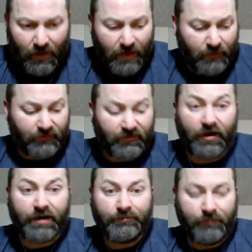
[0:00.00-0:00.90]
anyway
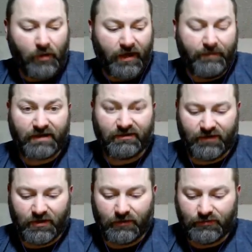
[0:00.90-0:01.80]
sorry okay back to the
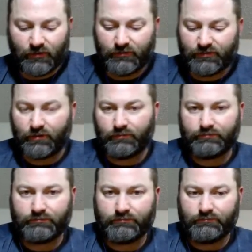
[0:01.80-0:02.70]
video don't don't
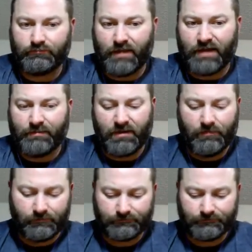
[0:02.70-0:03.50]
mind me